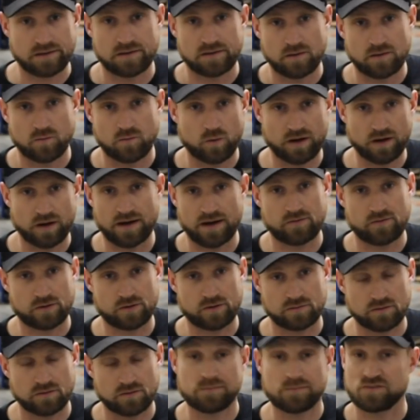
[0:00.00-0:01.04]

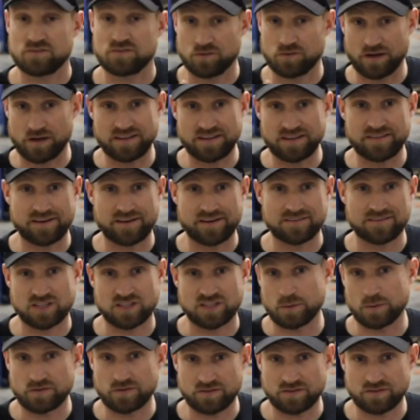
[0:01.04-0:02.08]
whatever. Oh, see what I did there?
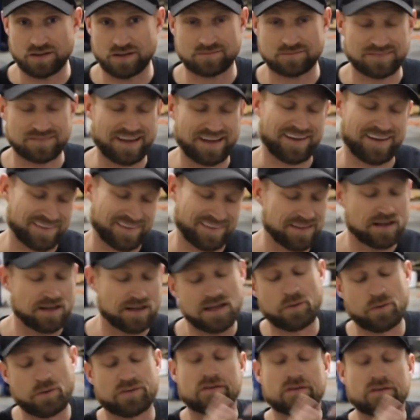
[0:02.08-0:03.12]
Turbos suck.
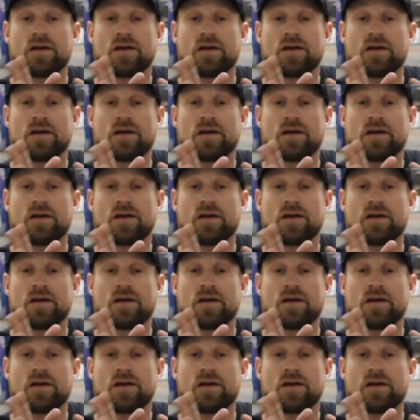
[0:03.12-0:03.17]
Anyways,